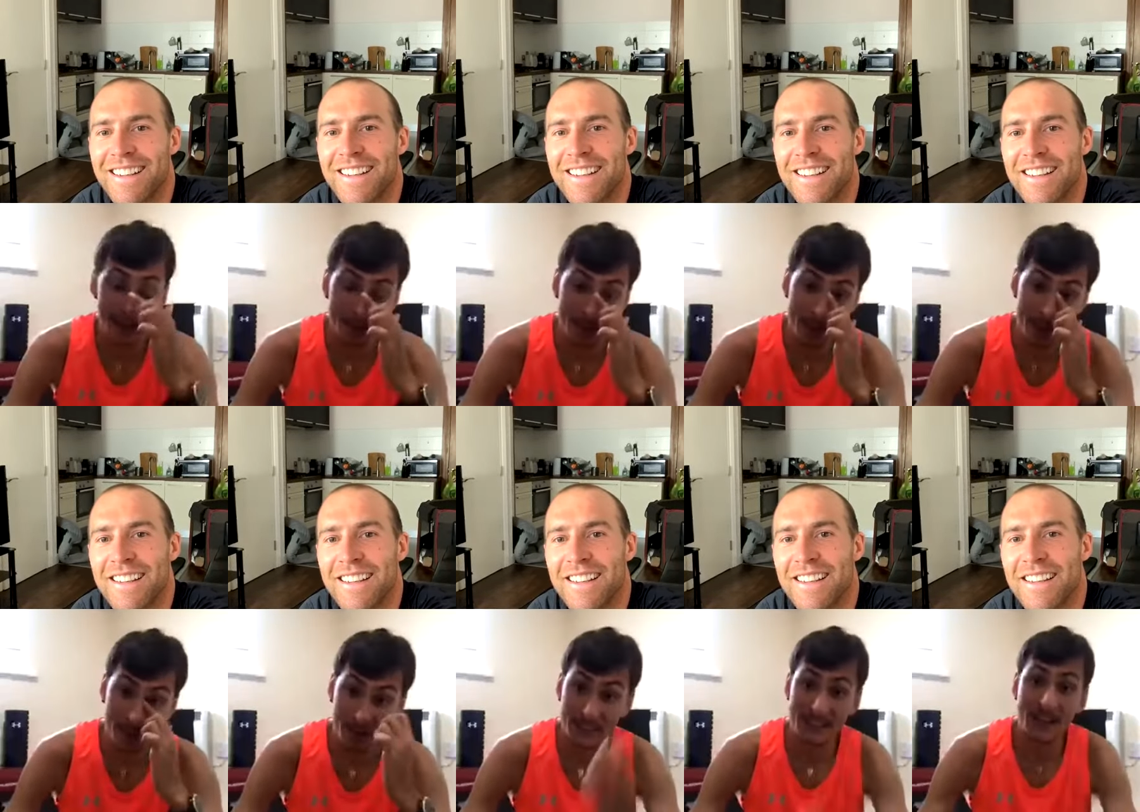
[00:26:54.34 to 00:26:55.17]

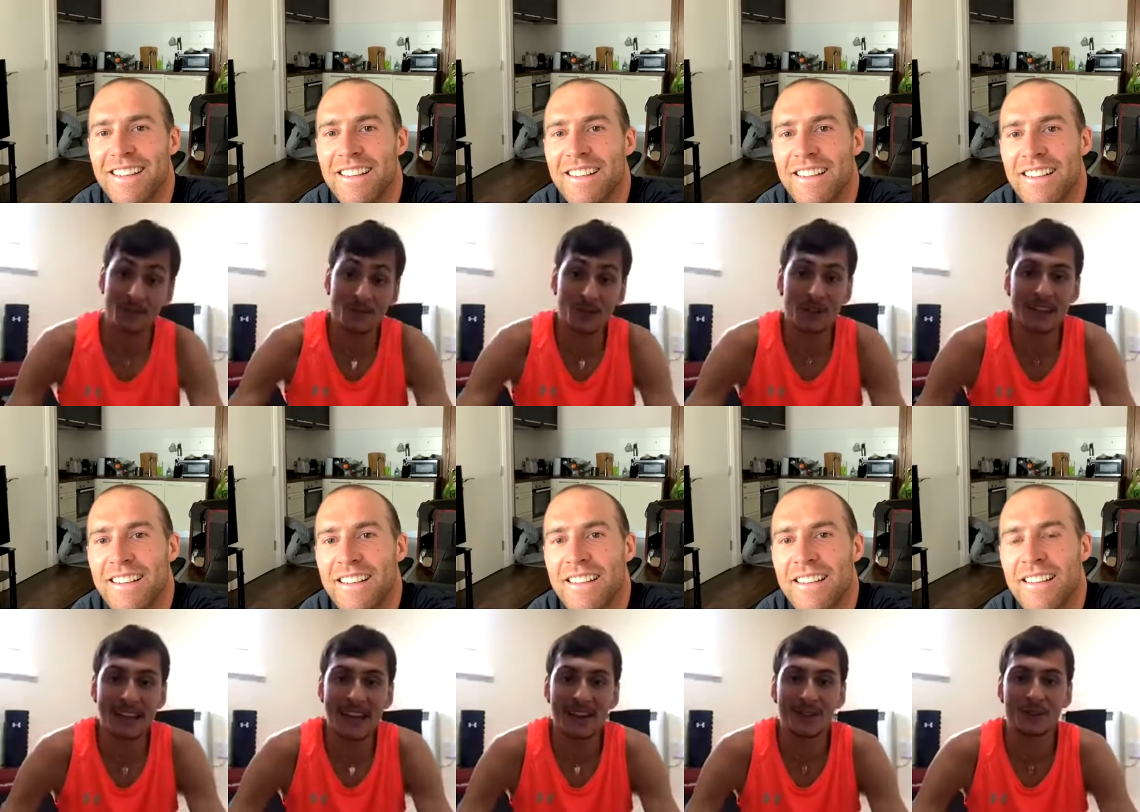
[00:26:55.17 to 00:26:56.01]
Speaker 1: um, which was it was
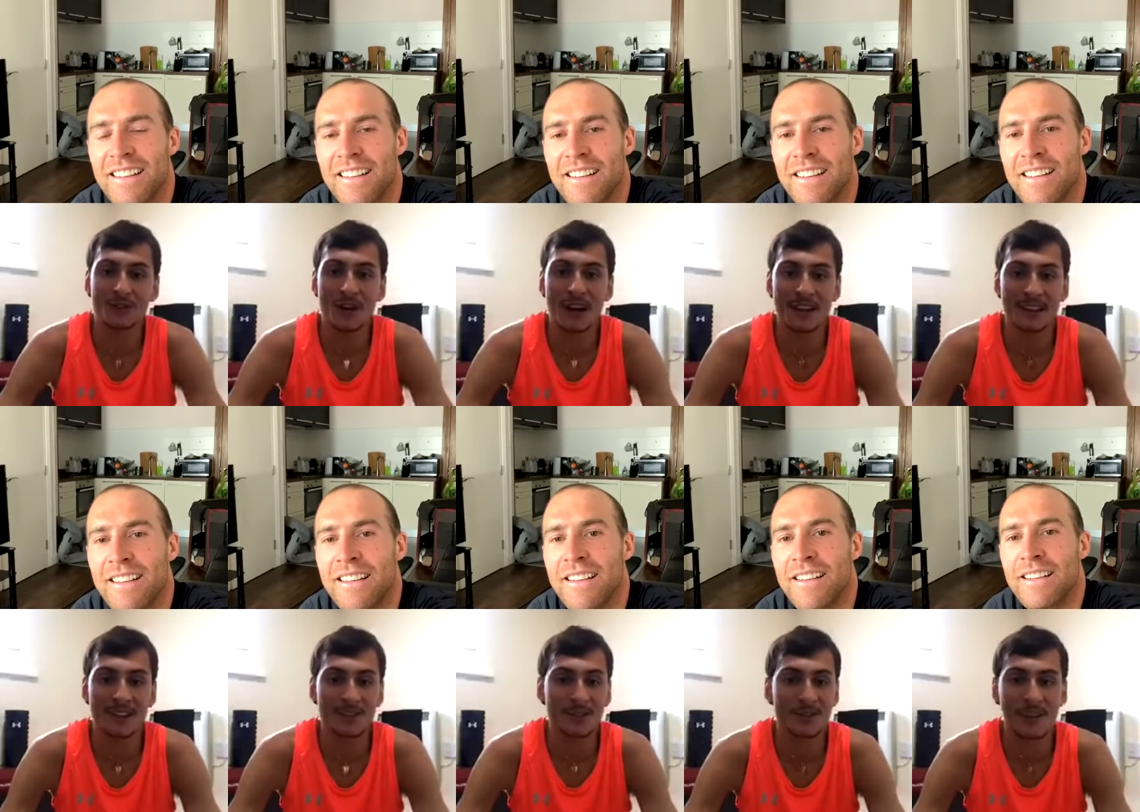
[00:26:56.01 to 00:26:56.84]
a good
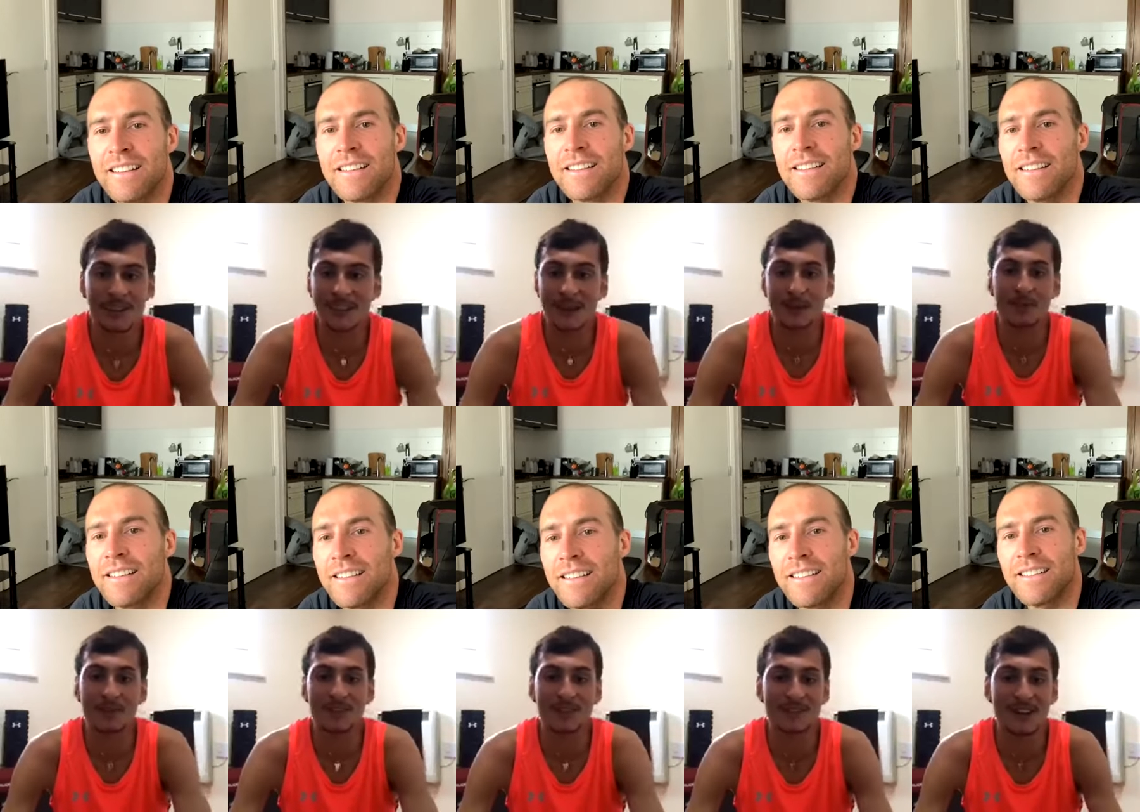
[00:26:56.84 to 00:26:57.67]
good
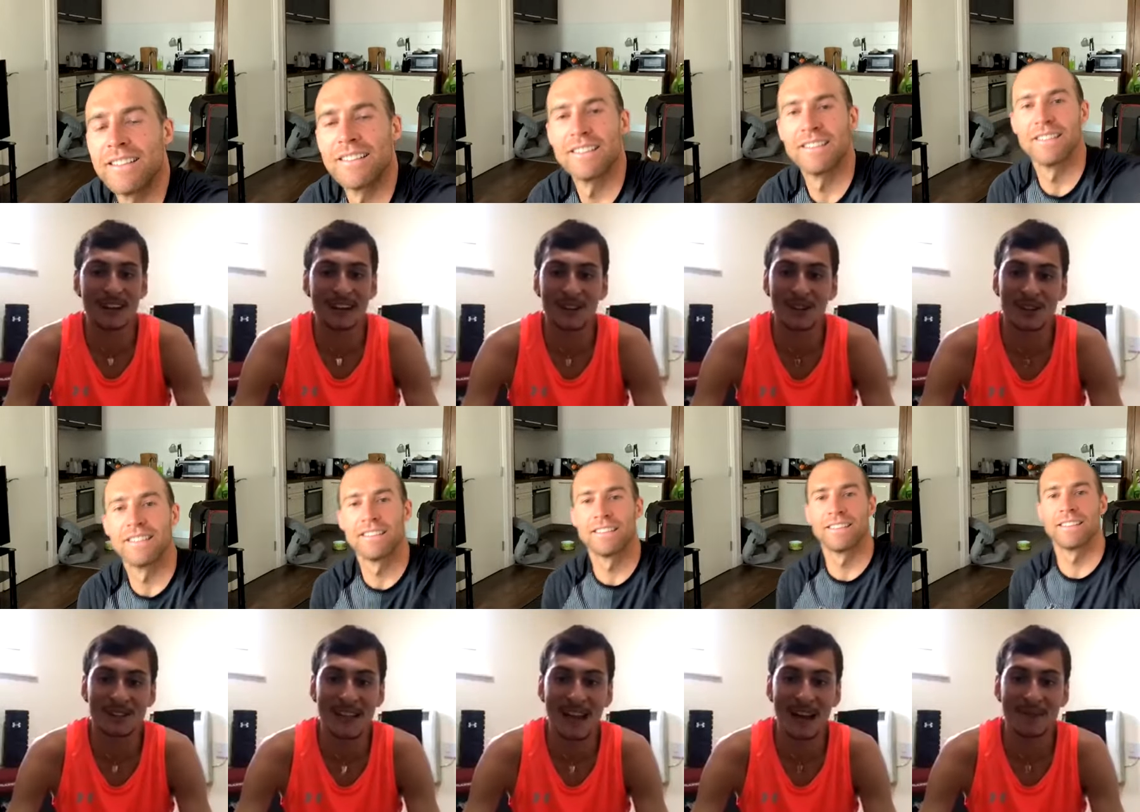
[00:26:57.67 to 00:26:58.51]
experience. Uh, it's
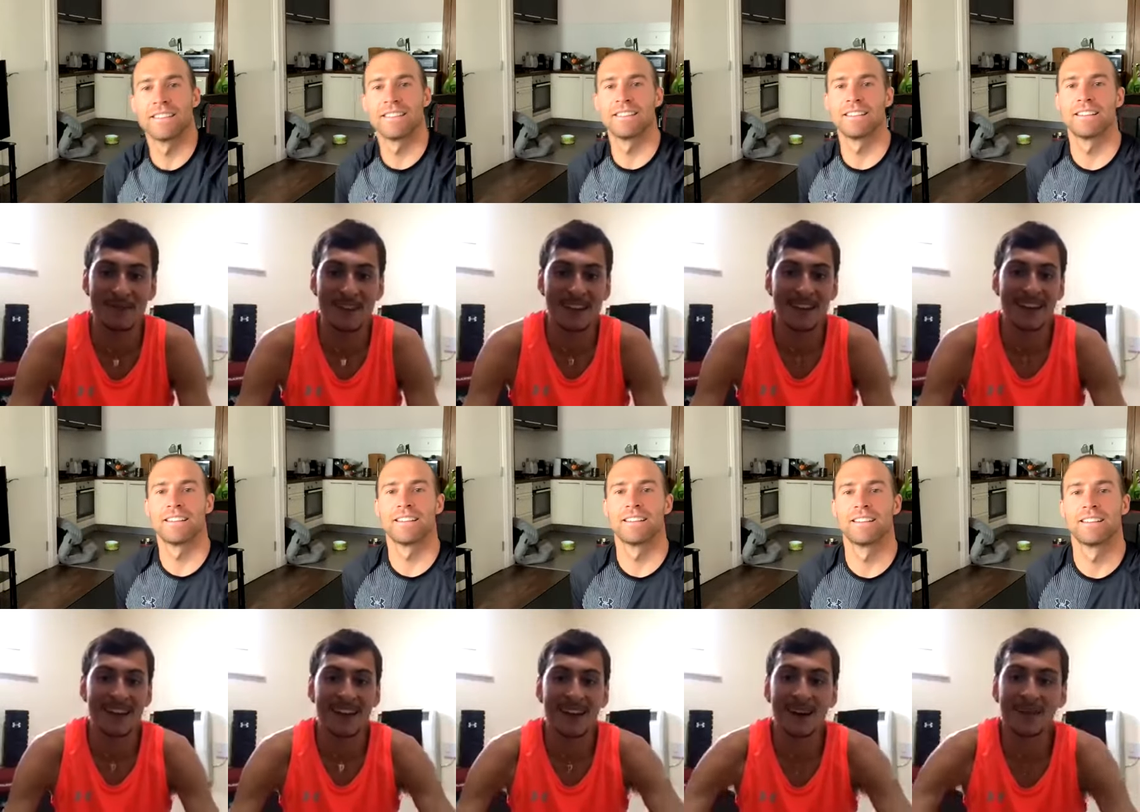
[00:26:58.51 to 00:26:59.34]
a tough session,
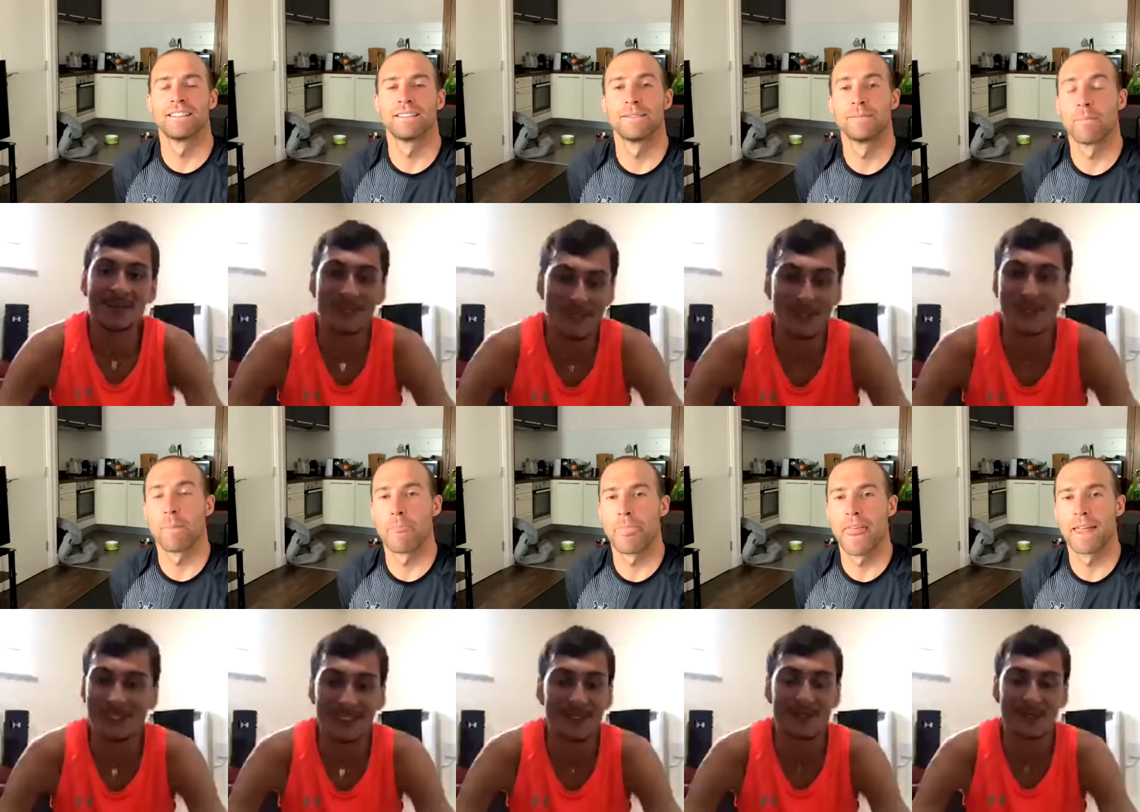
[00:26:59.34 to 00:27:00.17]
but yeah,
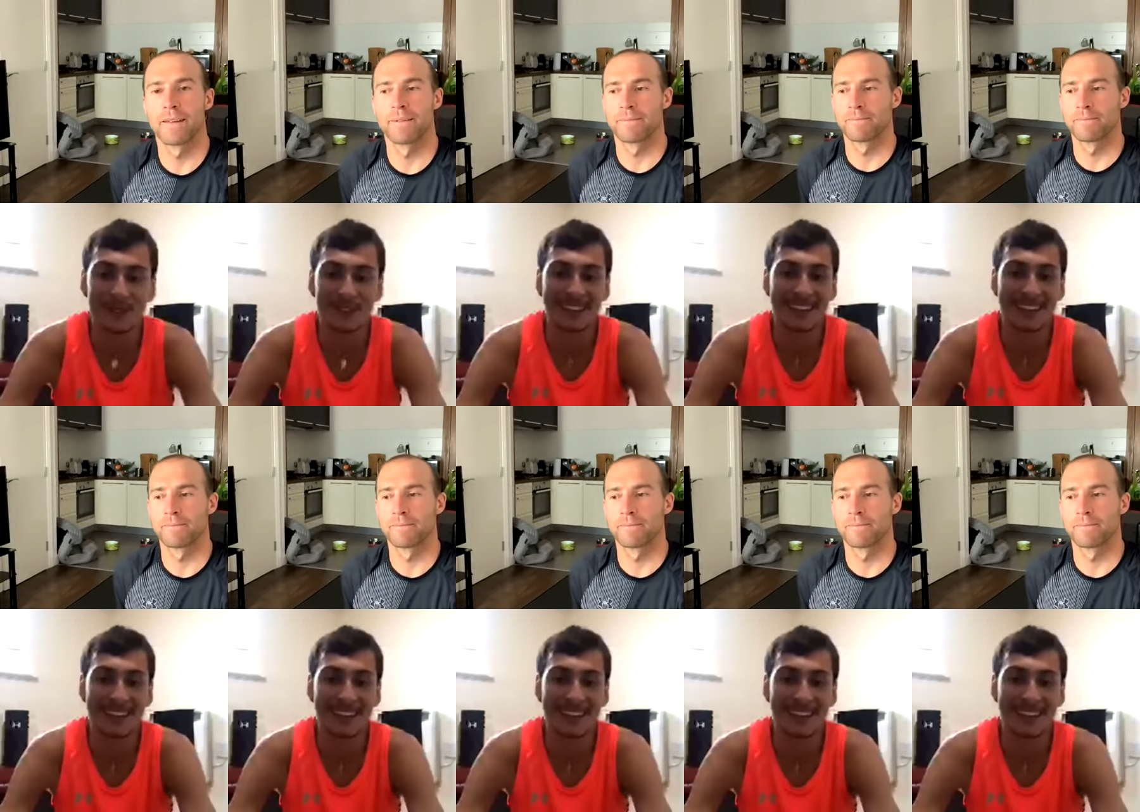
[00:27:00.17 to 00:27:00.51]
yeah,